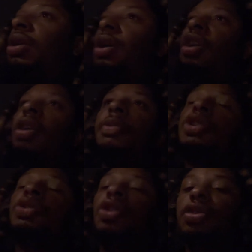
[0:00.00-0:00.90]
I'm gonna
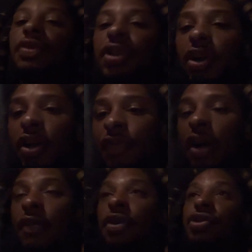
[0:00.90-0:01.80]
do those for
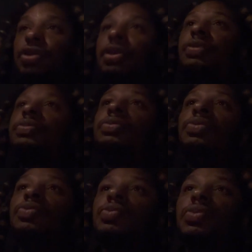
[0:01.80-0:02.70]
$3,500.
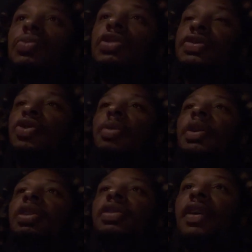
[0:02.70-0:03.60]
Four
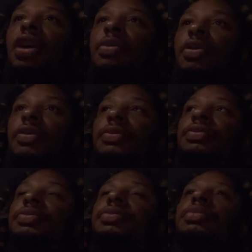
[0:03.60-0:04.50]
males available,
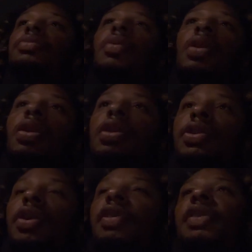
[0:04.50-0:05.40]

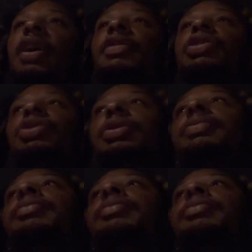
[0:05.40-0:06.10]
$3,500.